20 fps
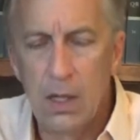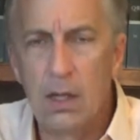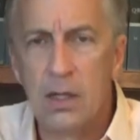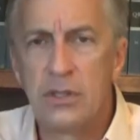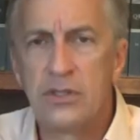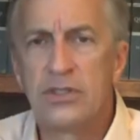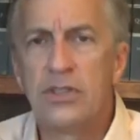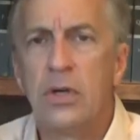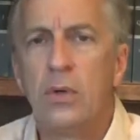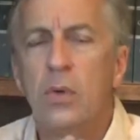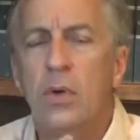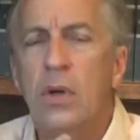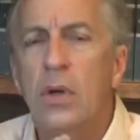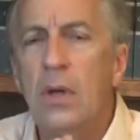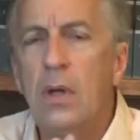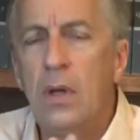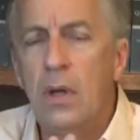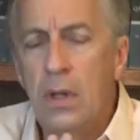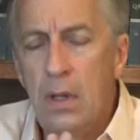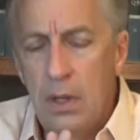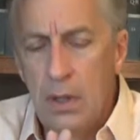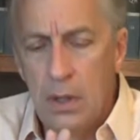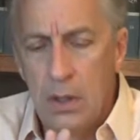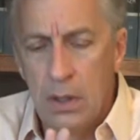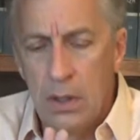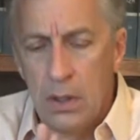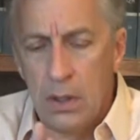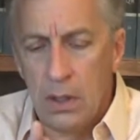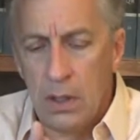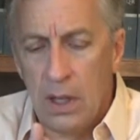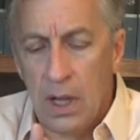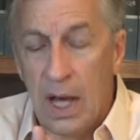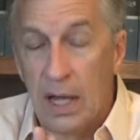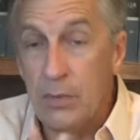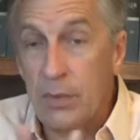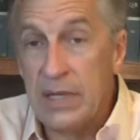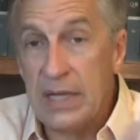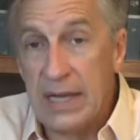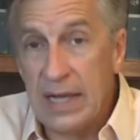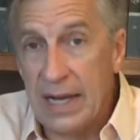So how do
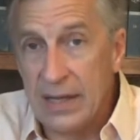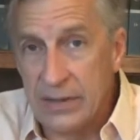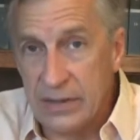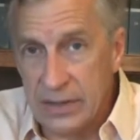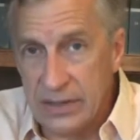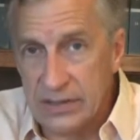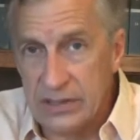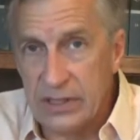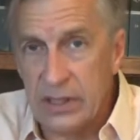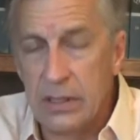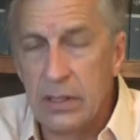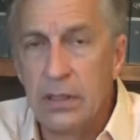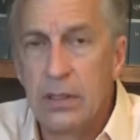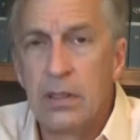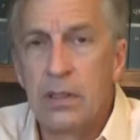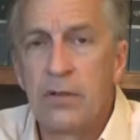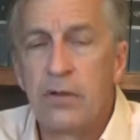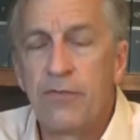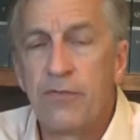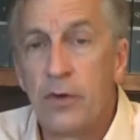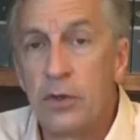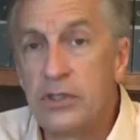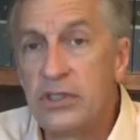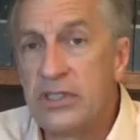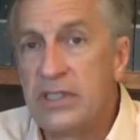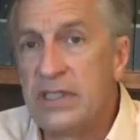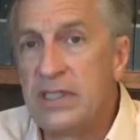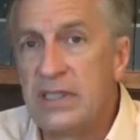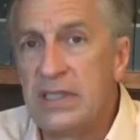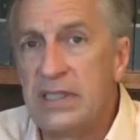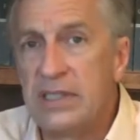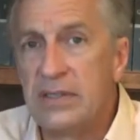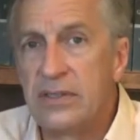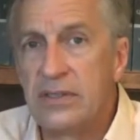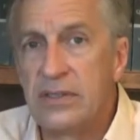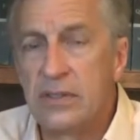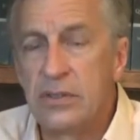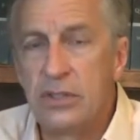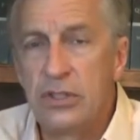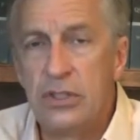we get out of this? First thing
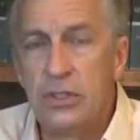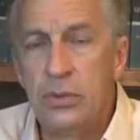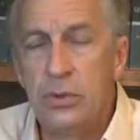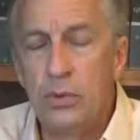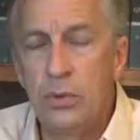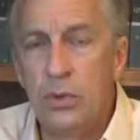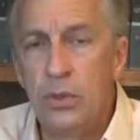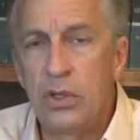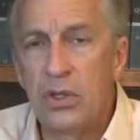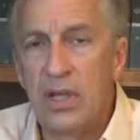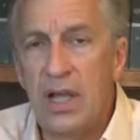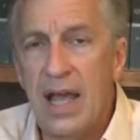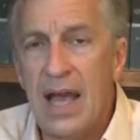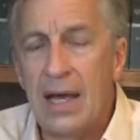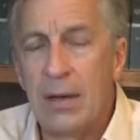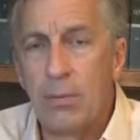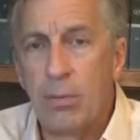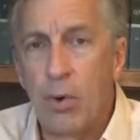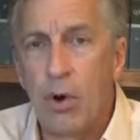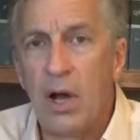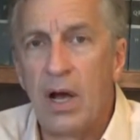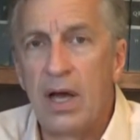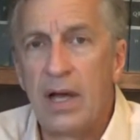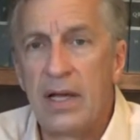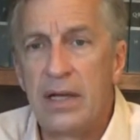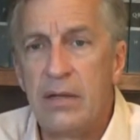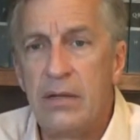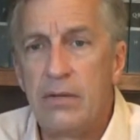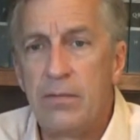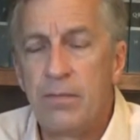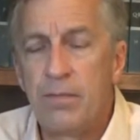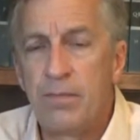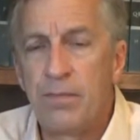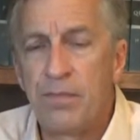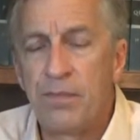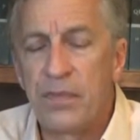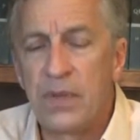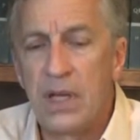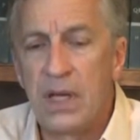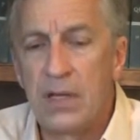is to look at pride
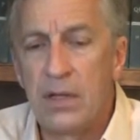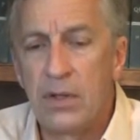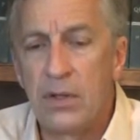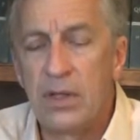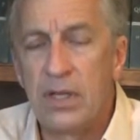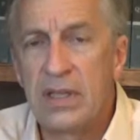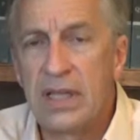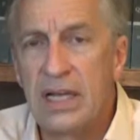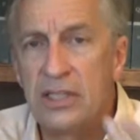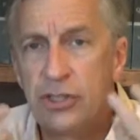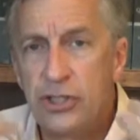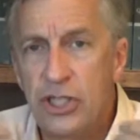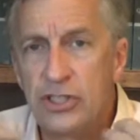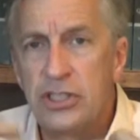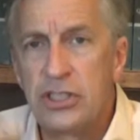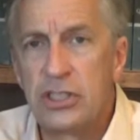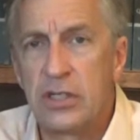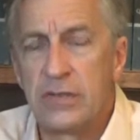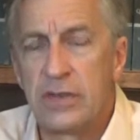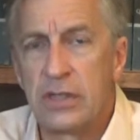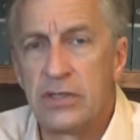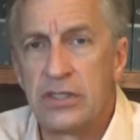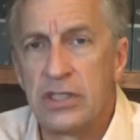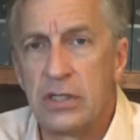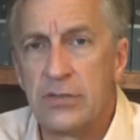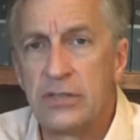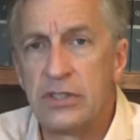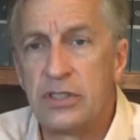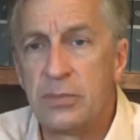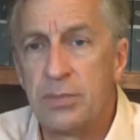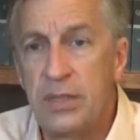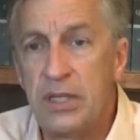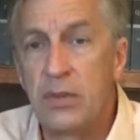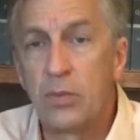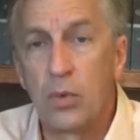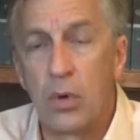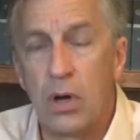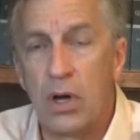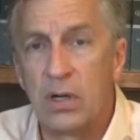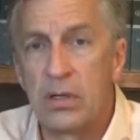and look at that judging of ourselves as being
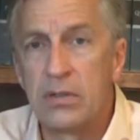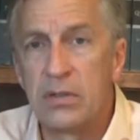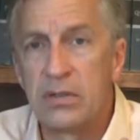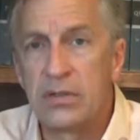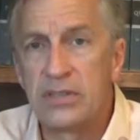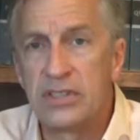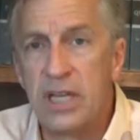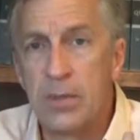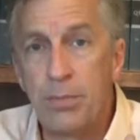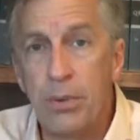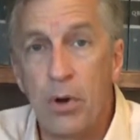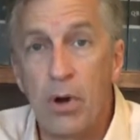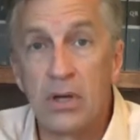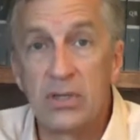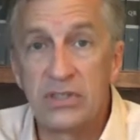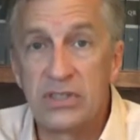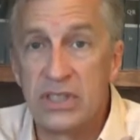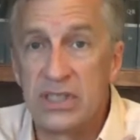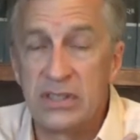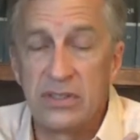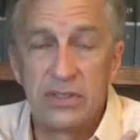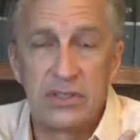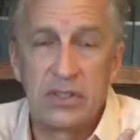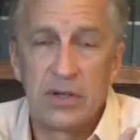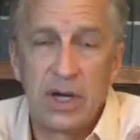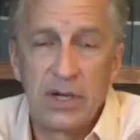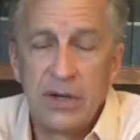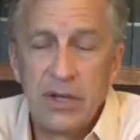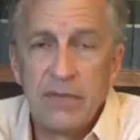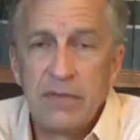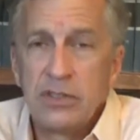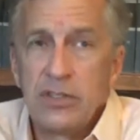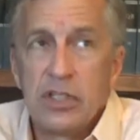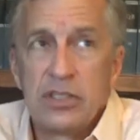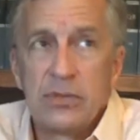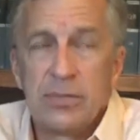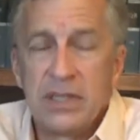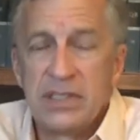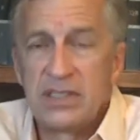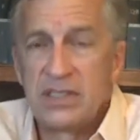wrong. St. Paul says, I don't even
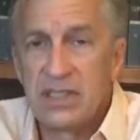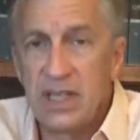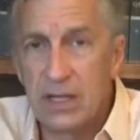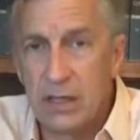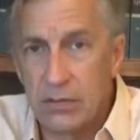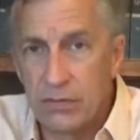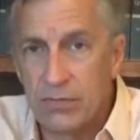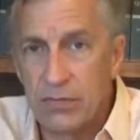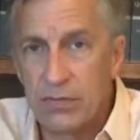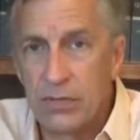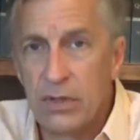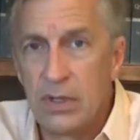judge myself.